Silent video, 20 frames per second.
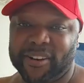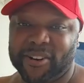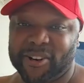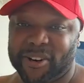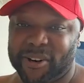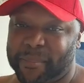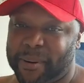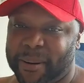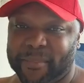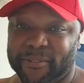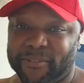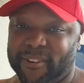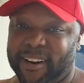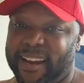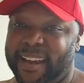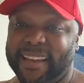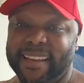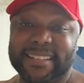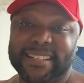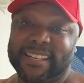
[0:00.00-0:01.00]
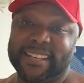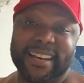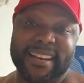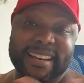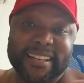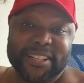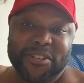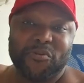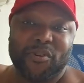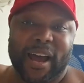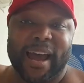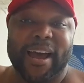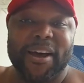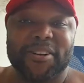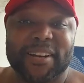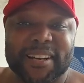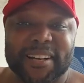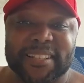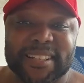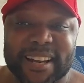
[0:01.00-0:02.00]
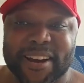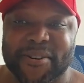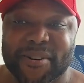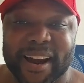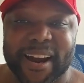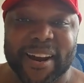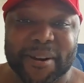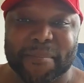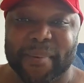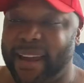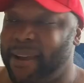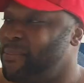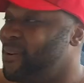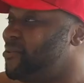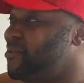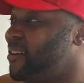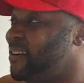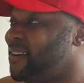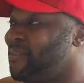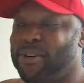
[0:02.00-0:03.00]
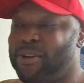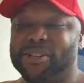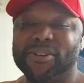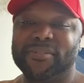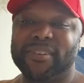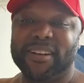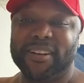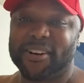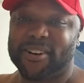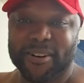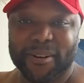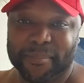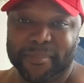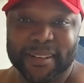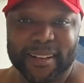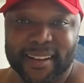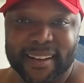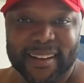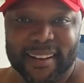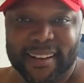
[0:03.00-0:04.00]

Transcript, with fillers: in Europe, I'm afraid. See, this is where I don't understand why everybody wants to move to Europe.